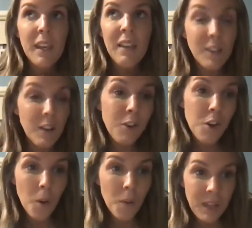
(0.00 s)
even if
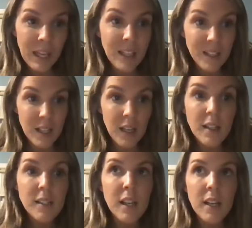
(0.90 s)
you don't think it
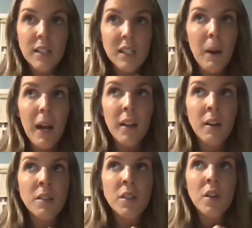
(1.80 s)
does, it
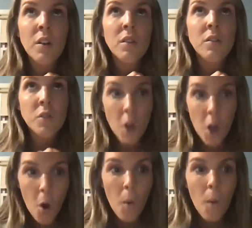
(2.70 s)
inspires
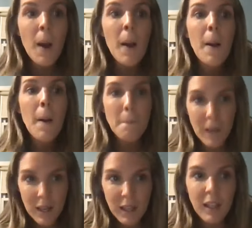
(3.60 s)
so
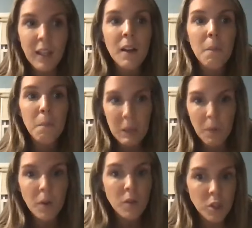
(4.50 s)
many
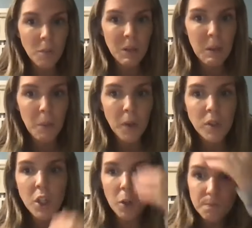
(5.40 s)
people.
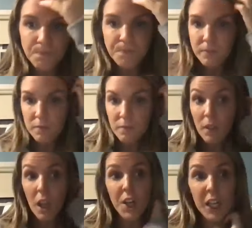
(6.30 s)
So,
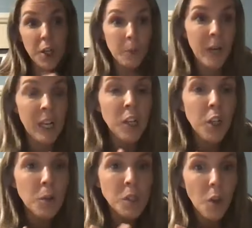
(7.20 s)
all right, you're brand
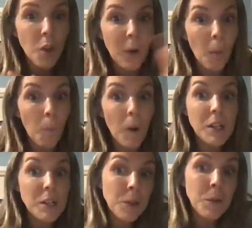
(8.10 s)
new. So like,
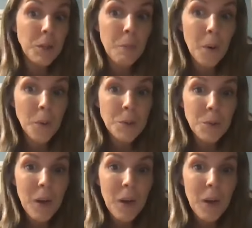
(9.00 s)
what do you post,